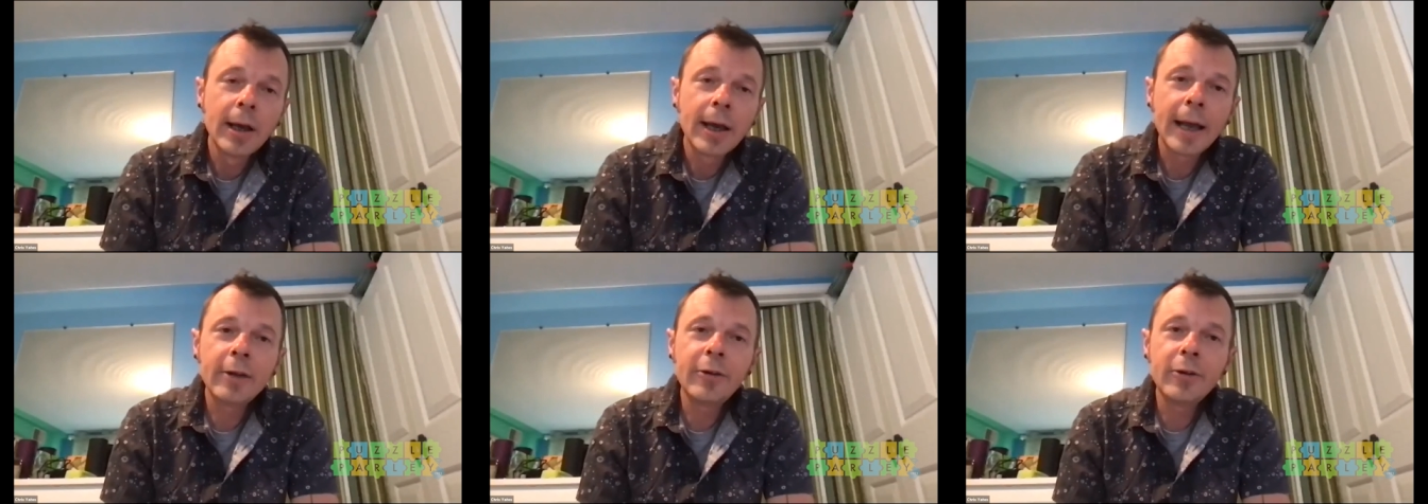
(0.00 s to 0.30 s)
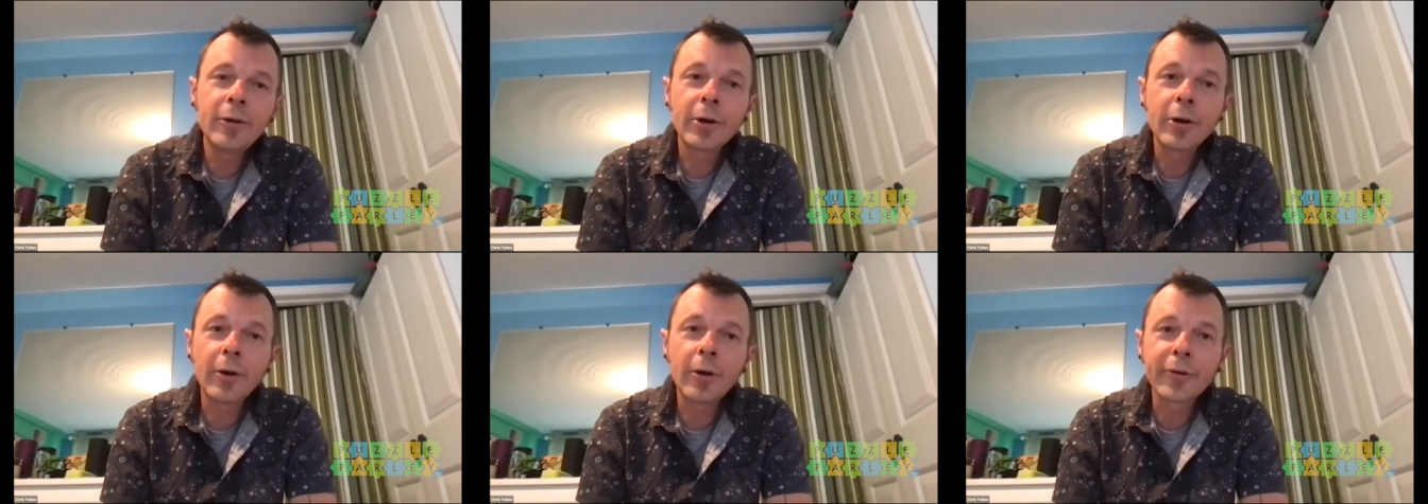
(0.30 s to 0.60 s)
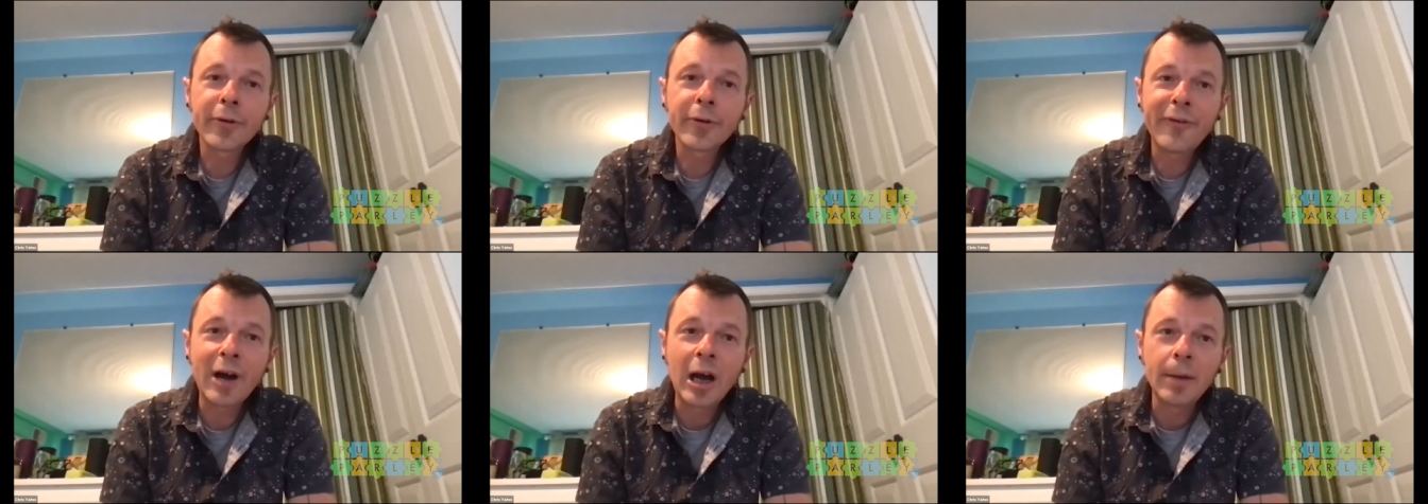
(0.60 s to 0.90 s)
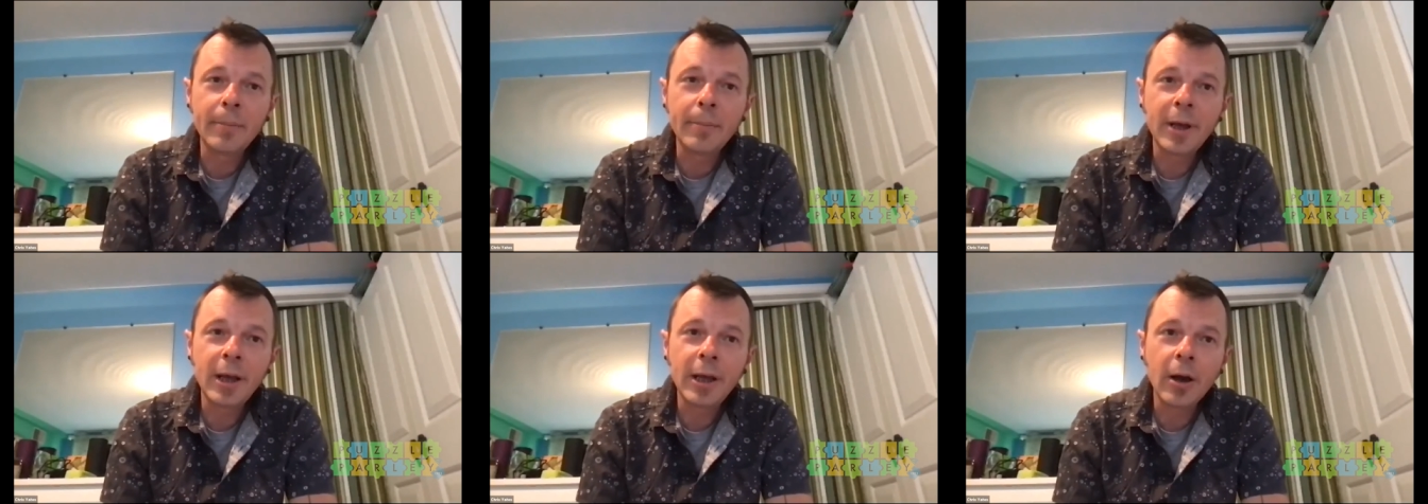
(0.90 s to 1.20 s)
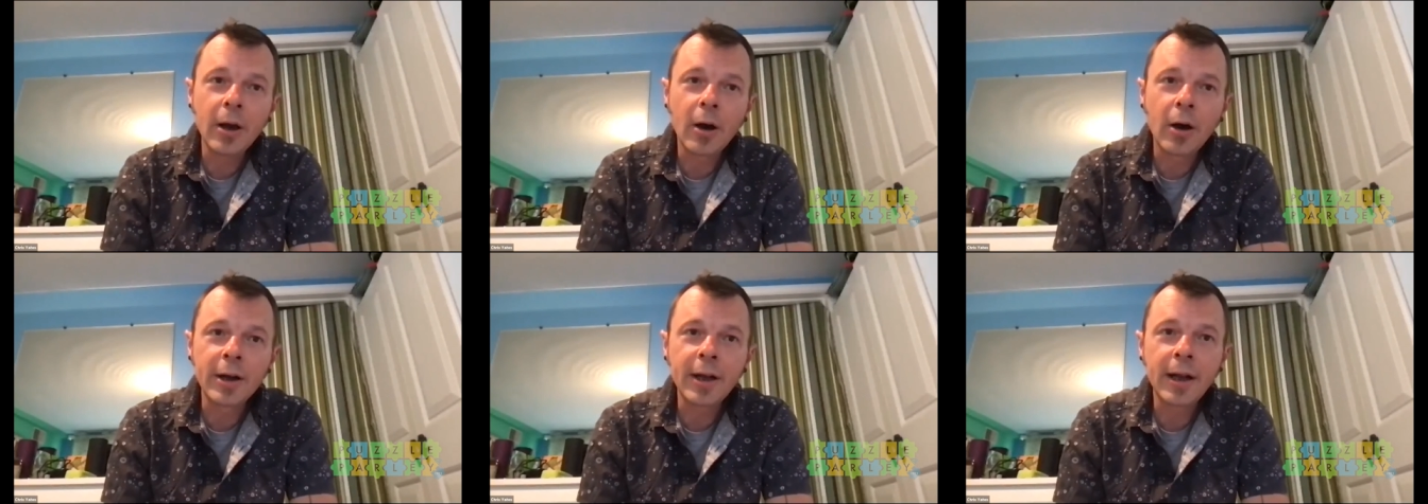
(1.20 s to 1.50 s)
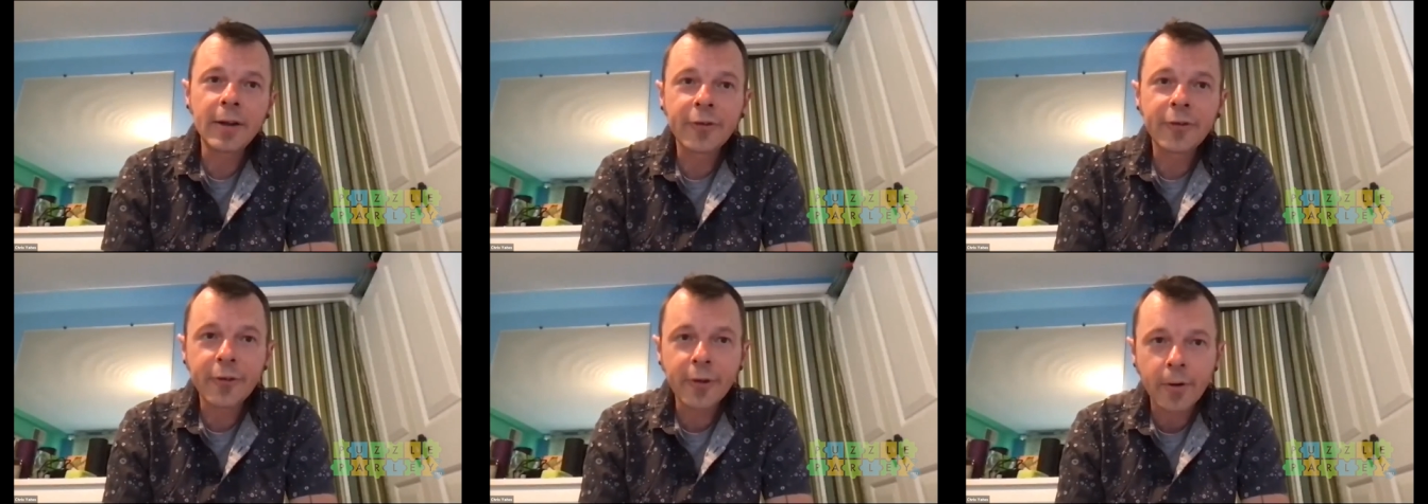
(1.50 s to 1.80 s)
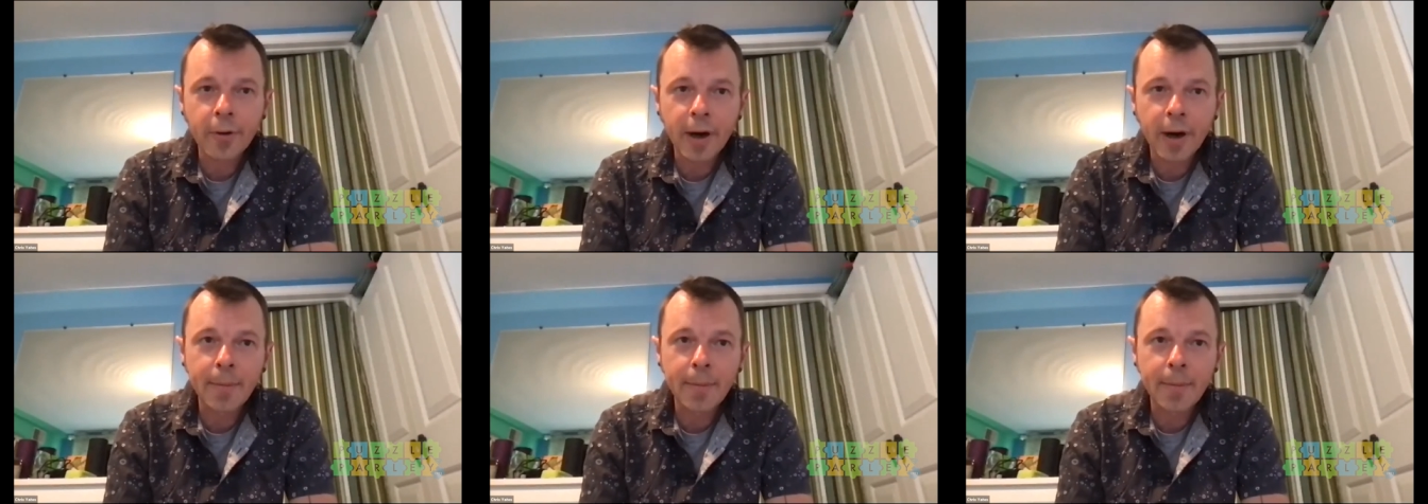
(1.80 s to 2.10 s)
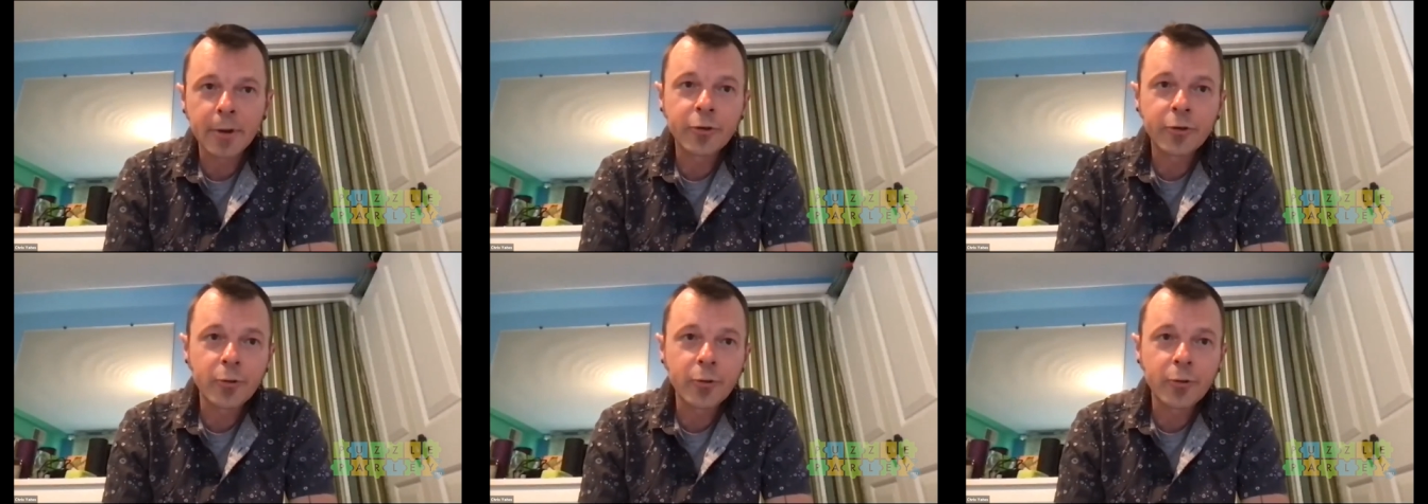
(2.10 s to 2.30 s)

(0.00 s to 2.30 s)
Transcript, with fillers: And you can also find me on Instagram and